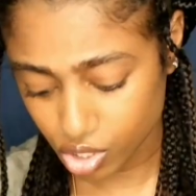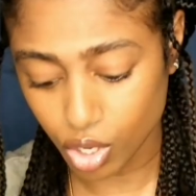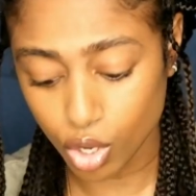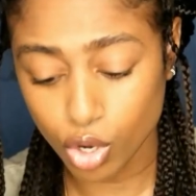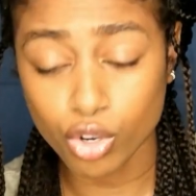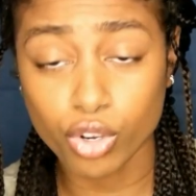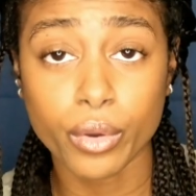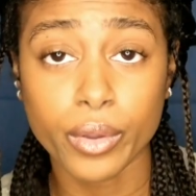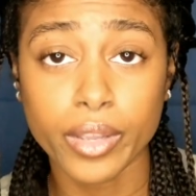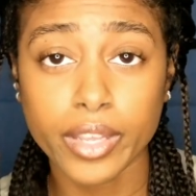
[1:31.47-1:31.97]

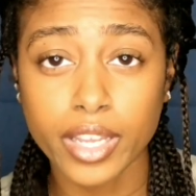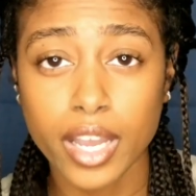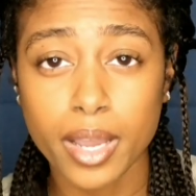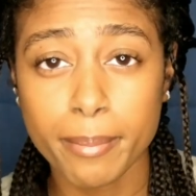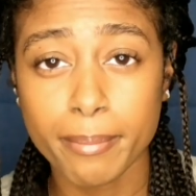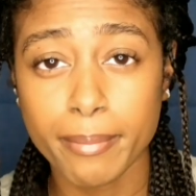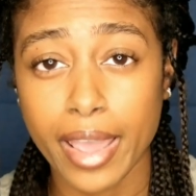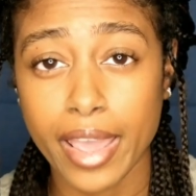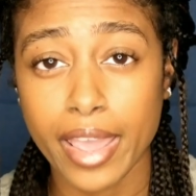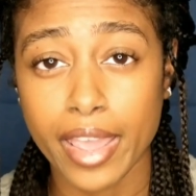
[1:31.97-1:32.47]
so growing
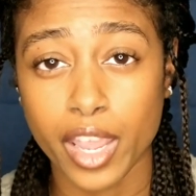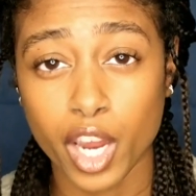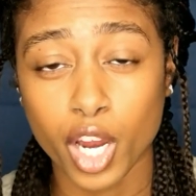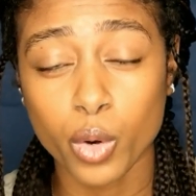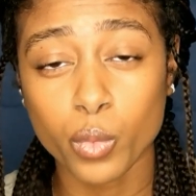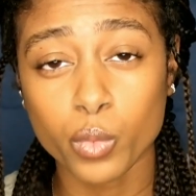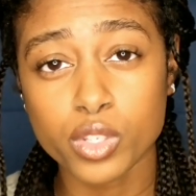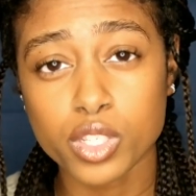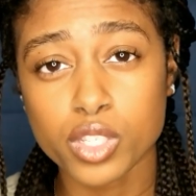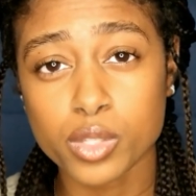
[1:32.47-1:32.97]
up, my
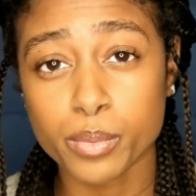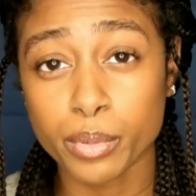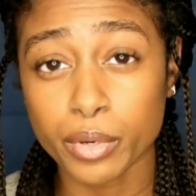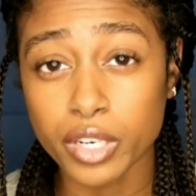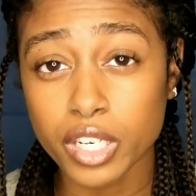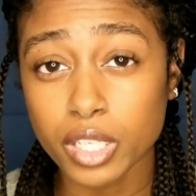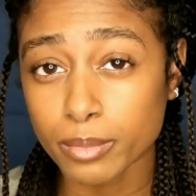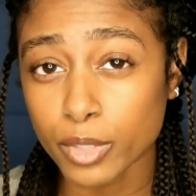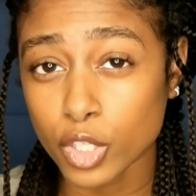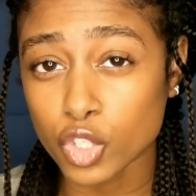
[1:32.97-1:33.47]
hair was
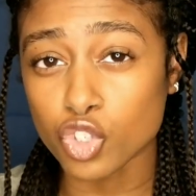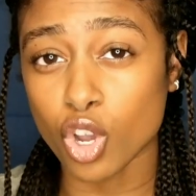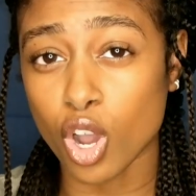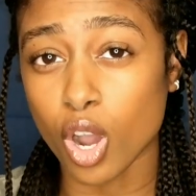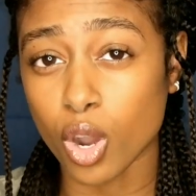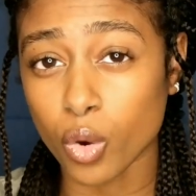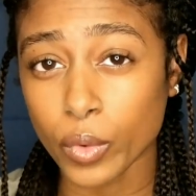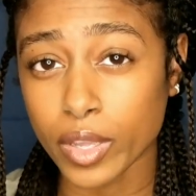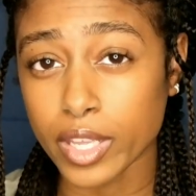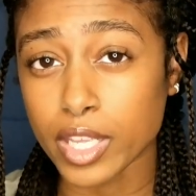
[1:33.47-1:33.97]
pretty much
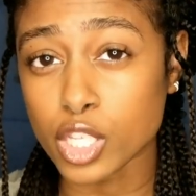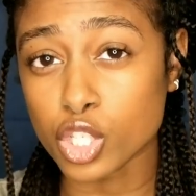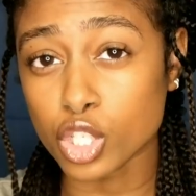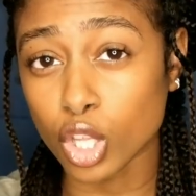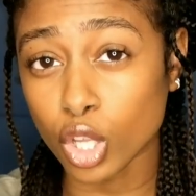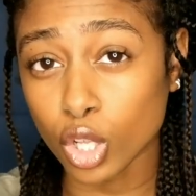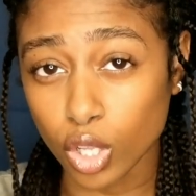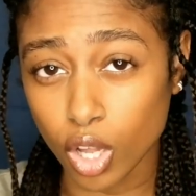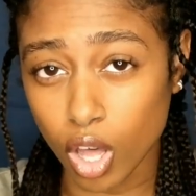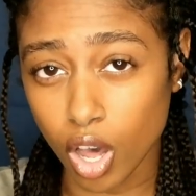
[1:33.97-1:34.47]
always
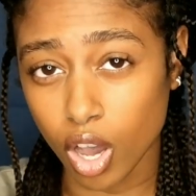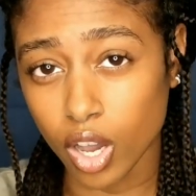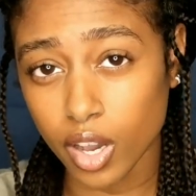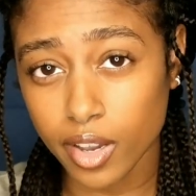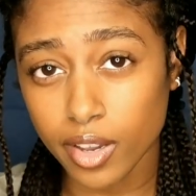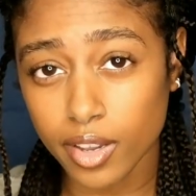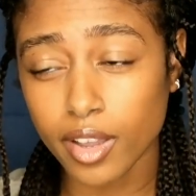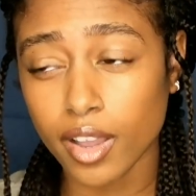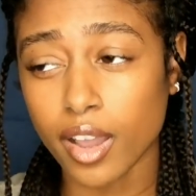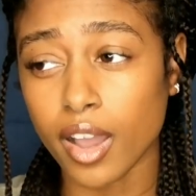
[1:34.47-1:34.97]

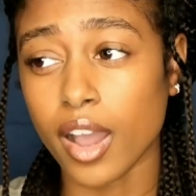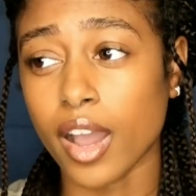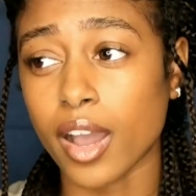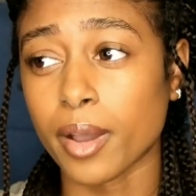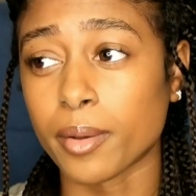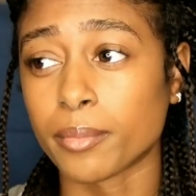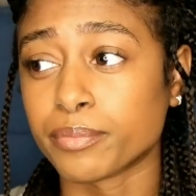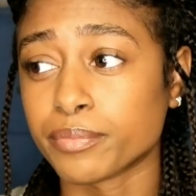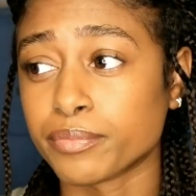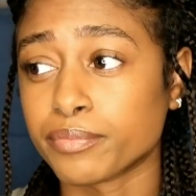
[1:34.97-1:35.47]
long.
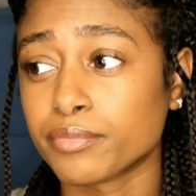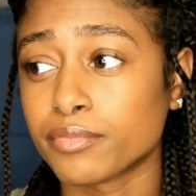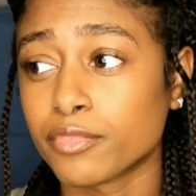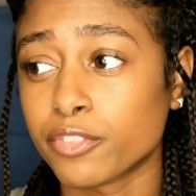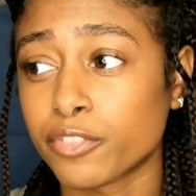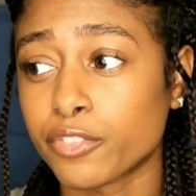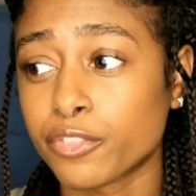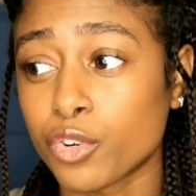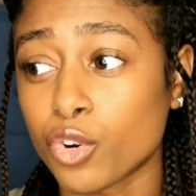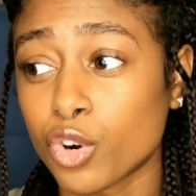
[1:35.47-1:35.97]
Um...
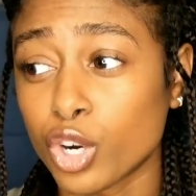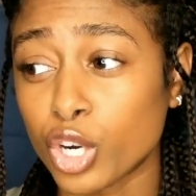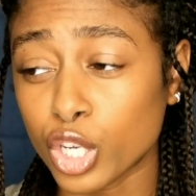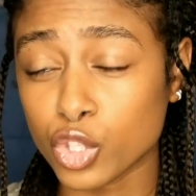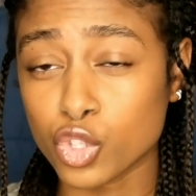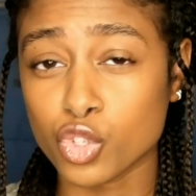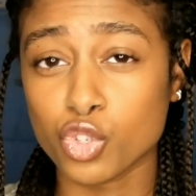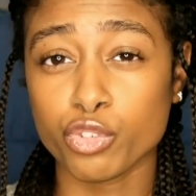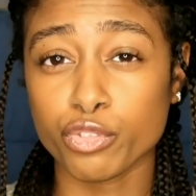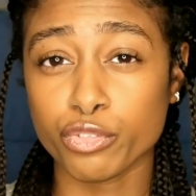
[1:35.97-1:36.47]
For a
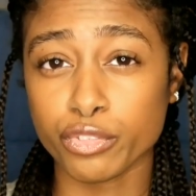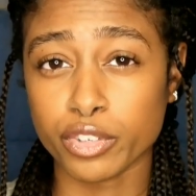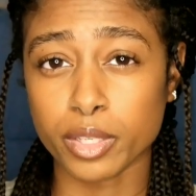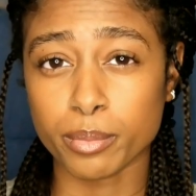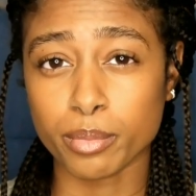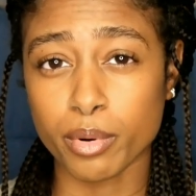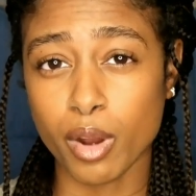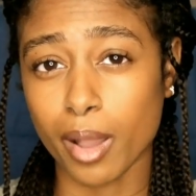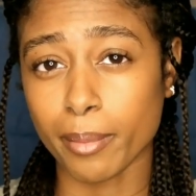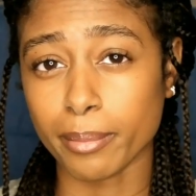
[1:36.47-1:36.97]
two
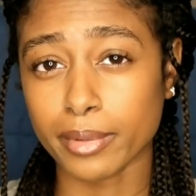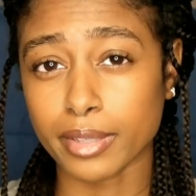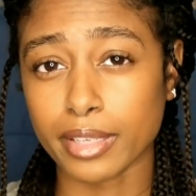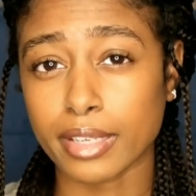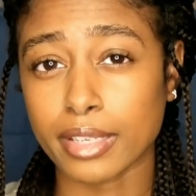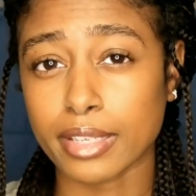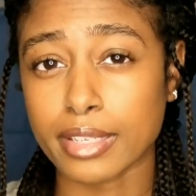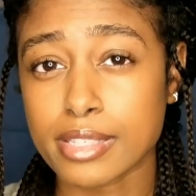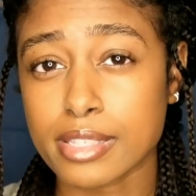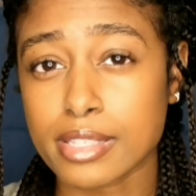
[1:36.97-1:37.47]
foot,
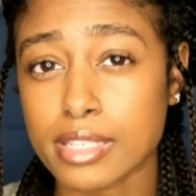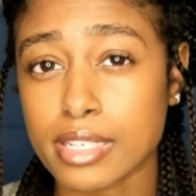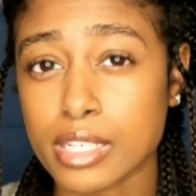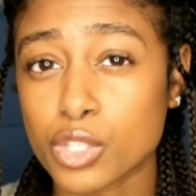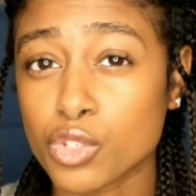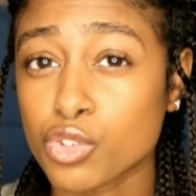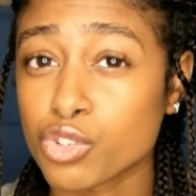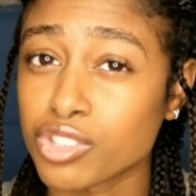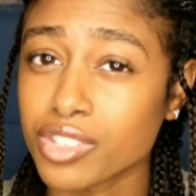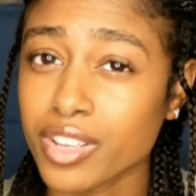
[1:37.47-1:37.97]
probably
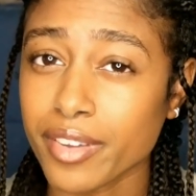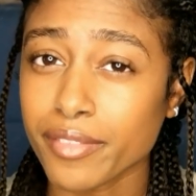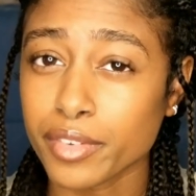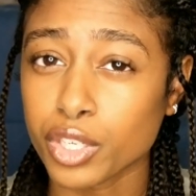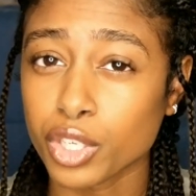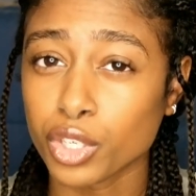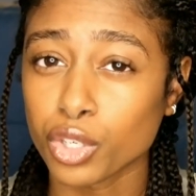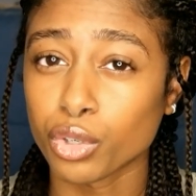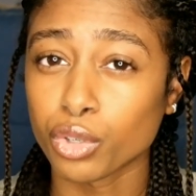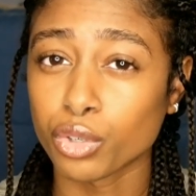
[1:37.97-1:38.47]
six or
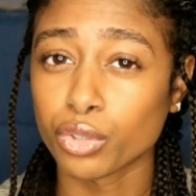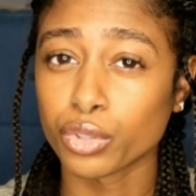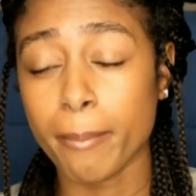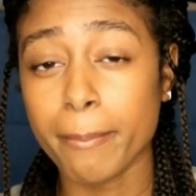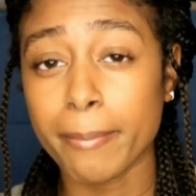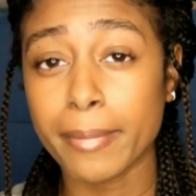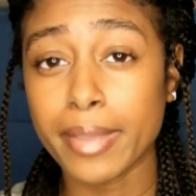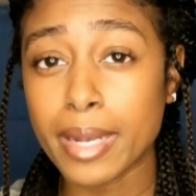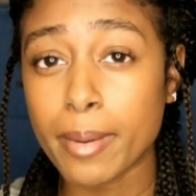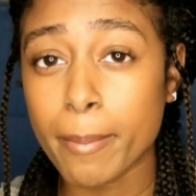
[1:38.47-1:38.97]
seven year old,
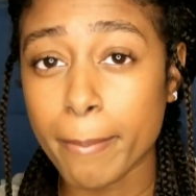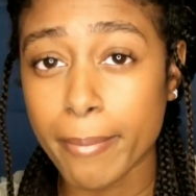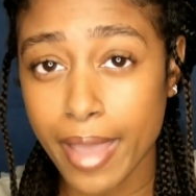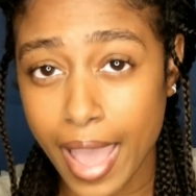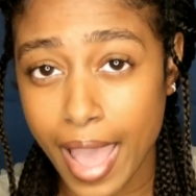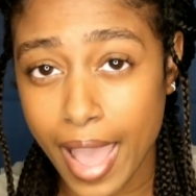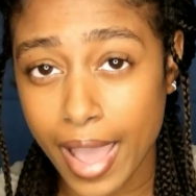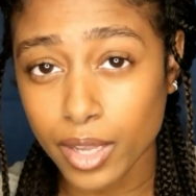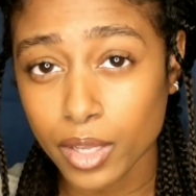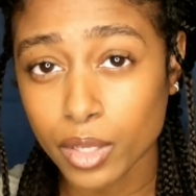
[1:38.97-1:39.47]
mid
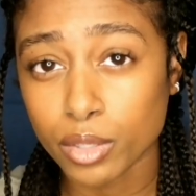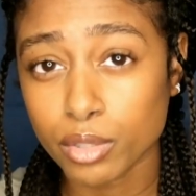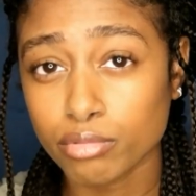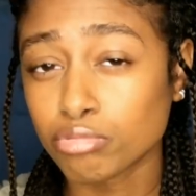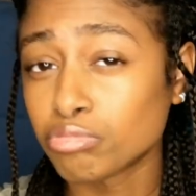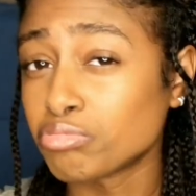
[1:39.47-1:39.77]
back,